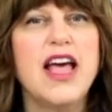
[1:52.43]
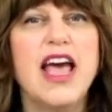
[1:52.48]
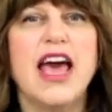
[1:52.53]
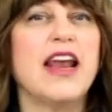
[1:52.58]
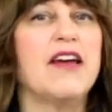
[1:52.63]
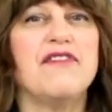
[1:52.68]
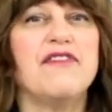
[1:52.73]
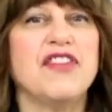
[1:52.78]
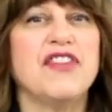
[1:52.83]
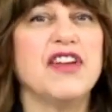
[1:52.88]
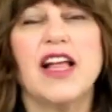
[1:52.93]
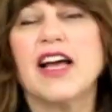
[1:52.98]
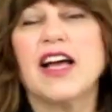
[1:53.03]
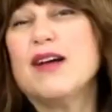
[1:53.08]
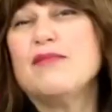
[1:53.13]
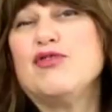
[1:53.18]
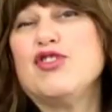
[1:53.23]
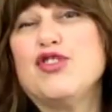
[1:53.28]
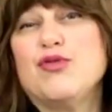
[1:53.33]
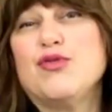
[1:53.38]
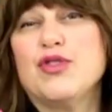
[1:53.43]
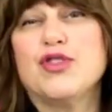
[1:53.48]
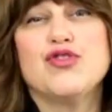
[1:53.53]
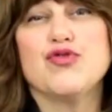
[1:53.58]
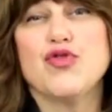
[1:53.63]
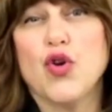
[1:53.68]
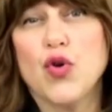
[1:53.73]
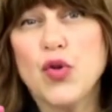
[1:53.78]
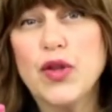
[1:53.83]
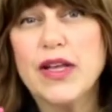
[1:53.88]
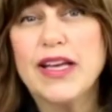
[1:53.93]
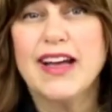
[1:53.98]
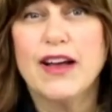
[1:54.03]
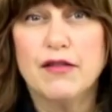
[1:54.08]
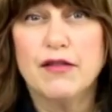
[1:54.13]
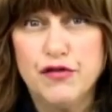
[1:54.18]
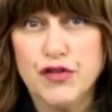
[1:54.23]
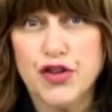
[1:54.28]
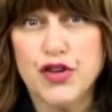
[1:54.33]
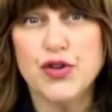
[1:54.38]
and I feel like I'm too controlling
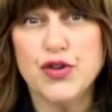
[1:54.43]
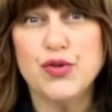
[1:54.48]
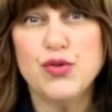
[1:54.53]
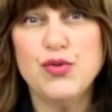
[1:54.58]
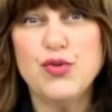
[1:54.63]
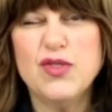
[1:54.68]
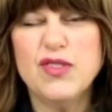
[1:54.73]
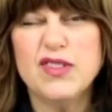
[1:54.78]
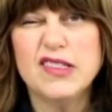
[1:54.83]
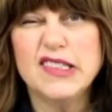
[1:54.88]
of you.